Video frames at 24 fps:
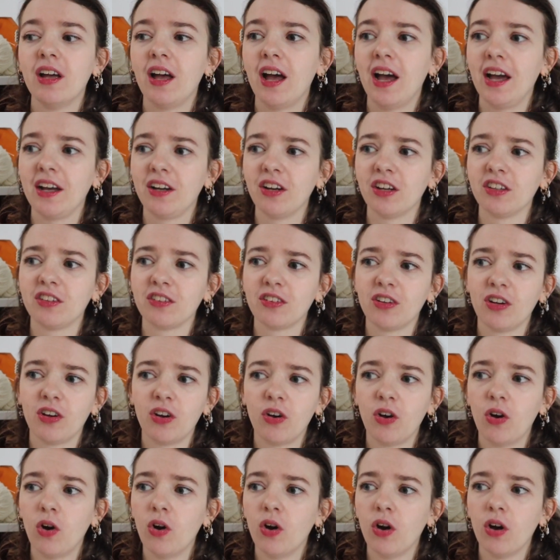I got
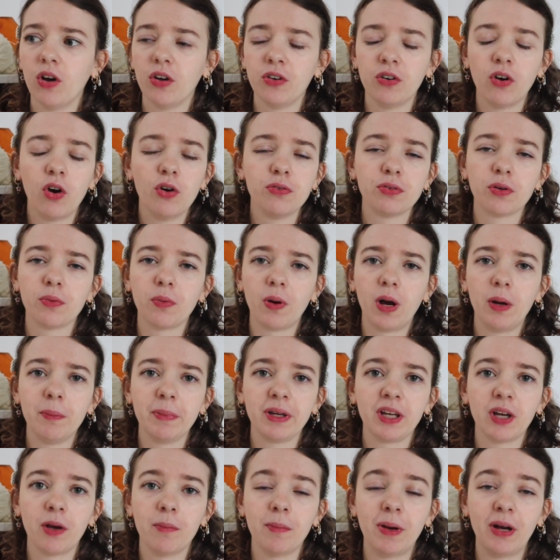an
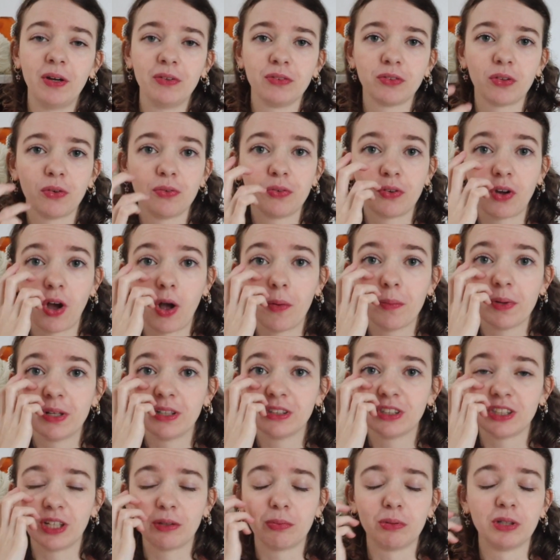overwhelming amount of
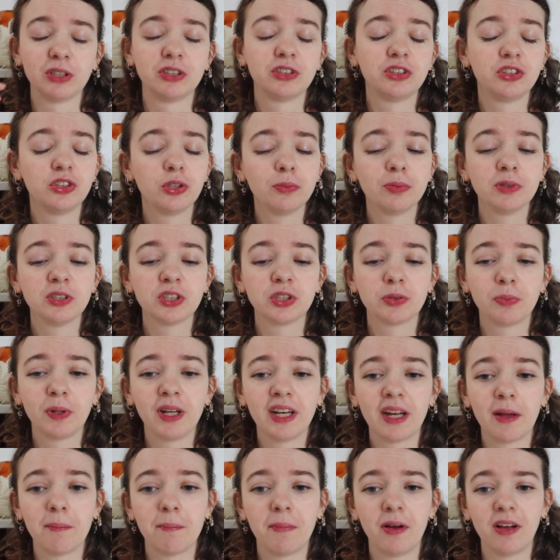comments that were super sweet
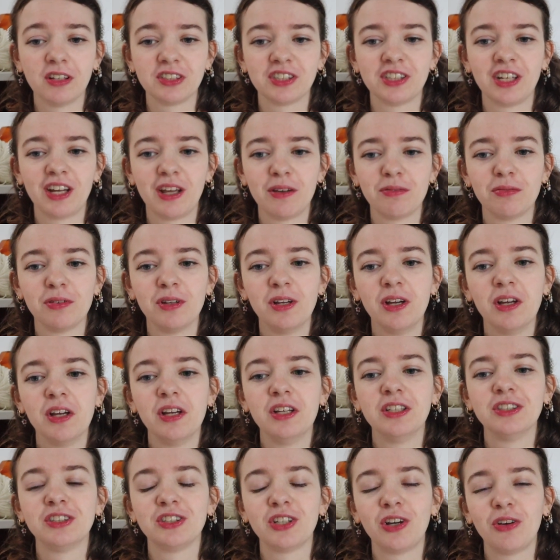and positive.
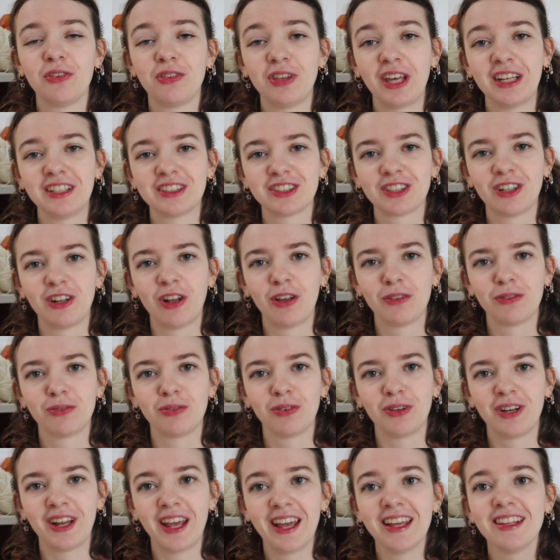So thanks a lot
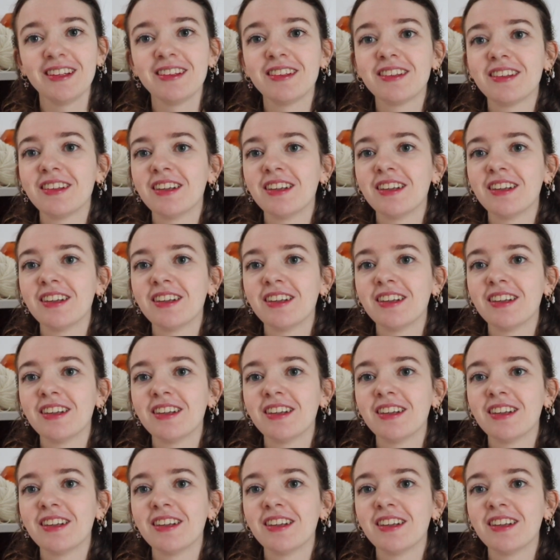for that.